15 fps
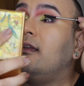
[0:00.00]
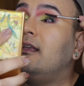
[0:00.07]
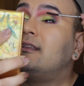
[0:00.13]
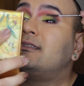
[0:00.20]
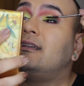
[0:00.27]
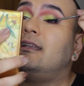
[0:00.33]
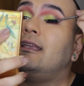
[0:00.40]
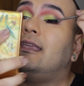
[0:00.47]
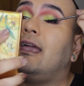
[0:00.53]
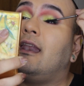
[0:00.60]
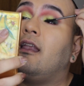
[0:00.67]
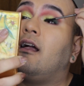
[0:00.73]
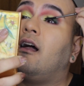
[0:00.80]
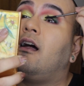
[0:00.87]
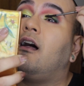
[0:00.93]
it's going to
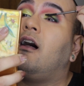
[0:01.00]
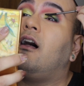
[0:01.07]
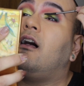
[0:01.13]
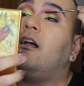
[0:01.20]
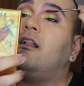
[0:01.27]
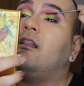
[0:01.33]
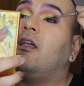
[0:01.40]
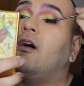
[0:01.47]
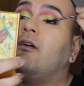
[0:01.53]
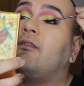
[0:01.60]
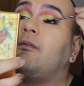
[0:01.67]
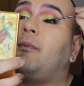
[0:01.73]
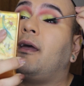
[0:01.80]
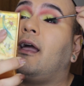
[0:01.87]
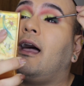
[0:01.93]
get all
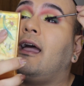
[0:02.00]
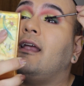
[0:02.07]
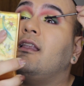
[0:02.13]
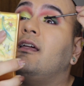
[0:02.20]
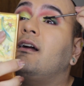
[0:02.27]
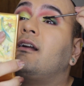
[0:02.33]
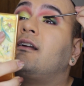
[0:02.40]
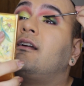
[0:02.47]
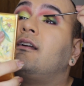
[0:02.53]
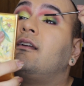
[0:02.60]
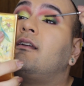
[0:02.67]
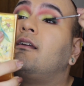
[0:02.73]
over my eye look.